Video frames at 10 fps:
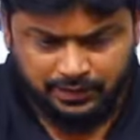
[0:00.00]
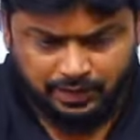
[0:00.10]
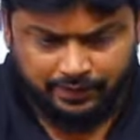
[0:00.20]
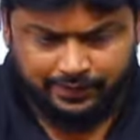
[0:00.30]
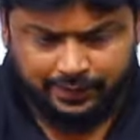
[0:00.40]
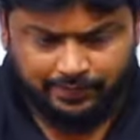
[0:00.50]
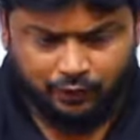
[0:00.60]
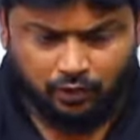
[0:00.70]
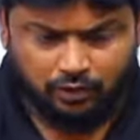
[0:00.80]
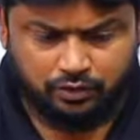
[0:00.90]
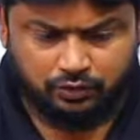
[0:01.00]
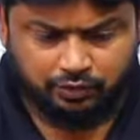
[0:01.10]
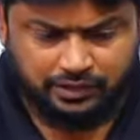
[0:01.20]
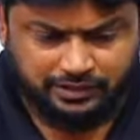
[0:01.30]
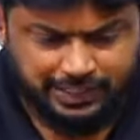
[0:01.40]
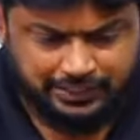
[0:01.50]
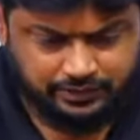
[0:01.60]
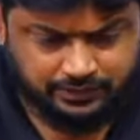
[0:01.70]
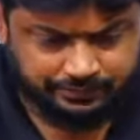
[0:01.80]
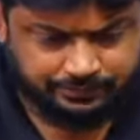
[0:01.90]
I welcome you all to today's
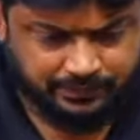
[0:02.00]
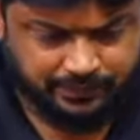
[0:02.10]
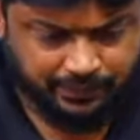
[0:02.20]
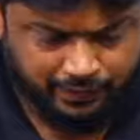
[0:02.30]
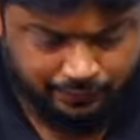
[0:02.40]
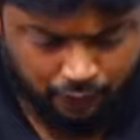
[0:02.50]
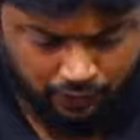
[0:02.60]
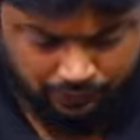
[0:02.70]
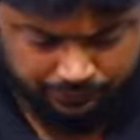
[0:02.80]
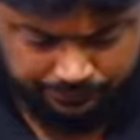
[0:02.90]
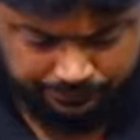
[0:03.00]
class. Welcome you all.